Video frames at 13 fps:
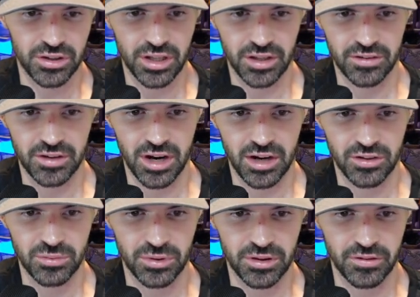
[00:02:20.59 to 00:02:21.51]
that
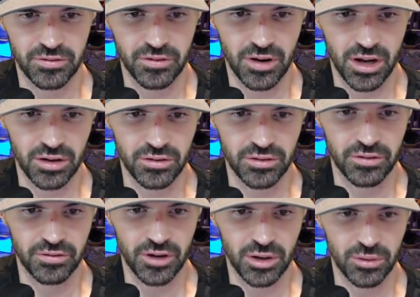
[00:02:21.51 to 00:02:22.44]
starts with
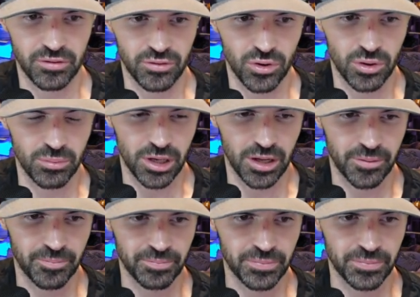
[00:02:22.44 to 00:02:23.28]
the following formula.